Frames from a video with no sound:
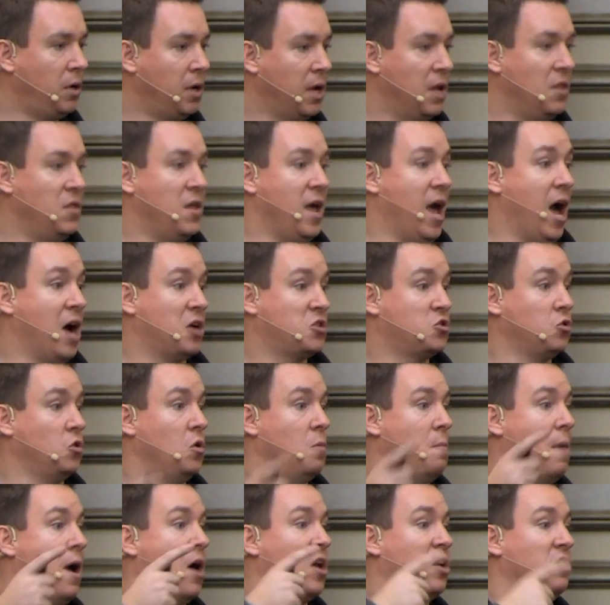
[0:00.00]
And the actual
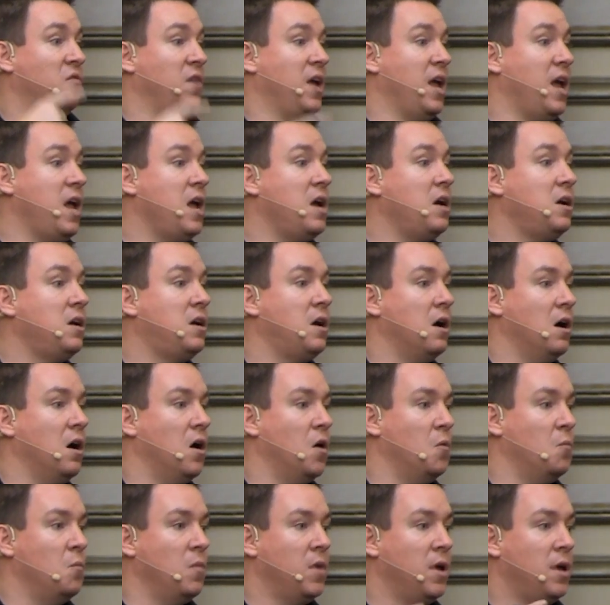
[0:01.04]
amount of
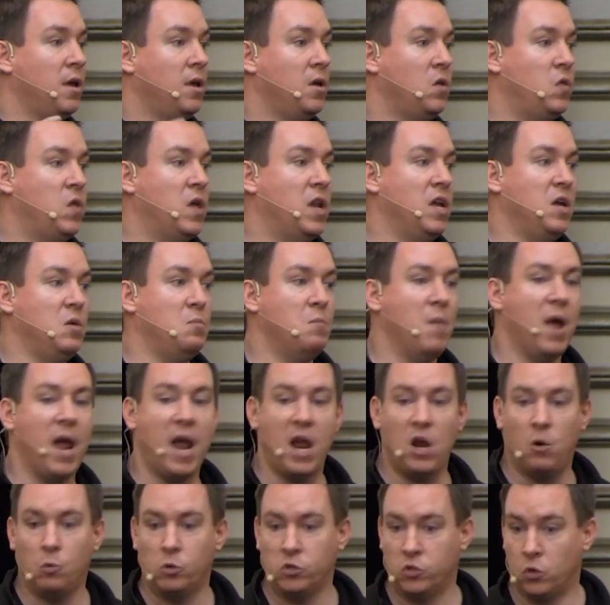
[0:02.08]
income that he
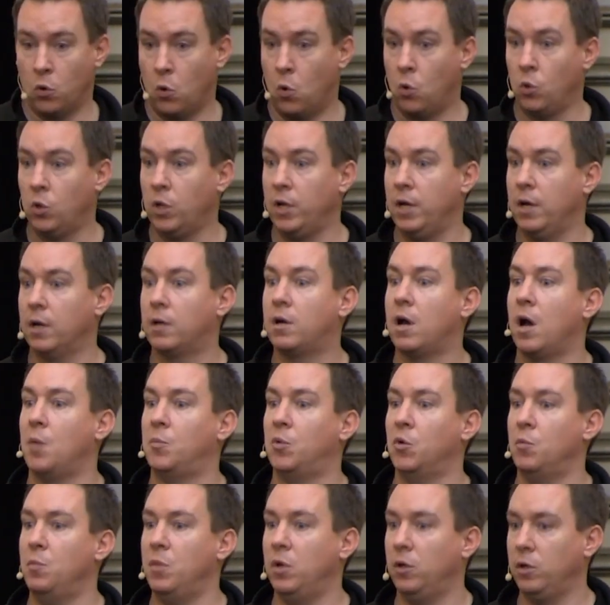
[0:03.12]
made was only a
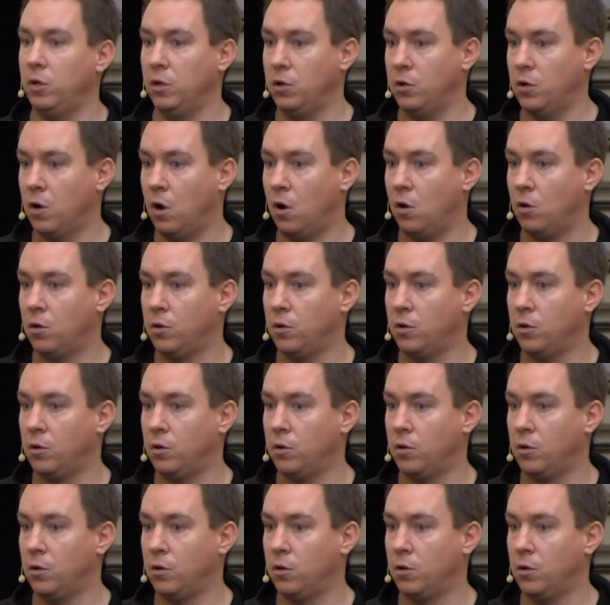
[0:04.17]
couple $1 million,